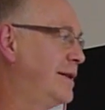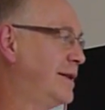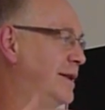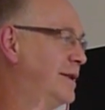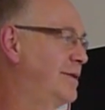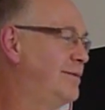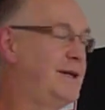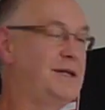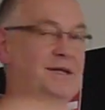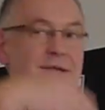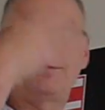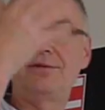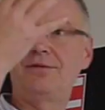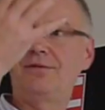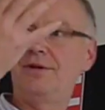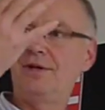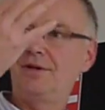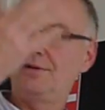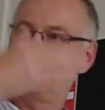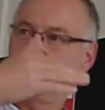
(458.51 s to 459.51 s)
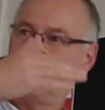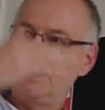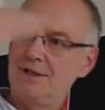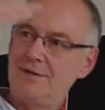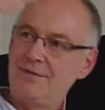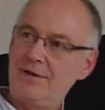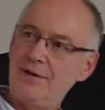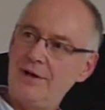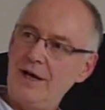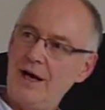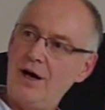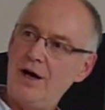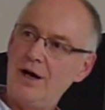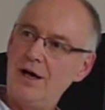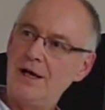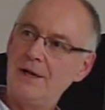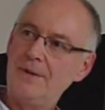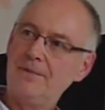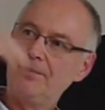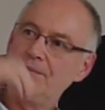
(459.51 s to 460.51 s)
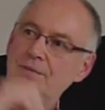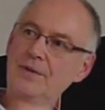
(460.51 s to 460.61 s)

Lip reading: then the resonant frequency is very high.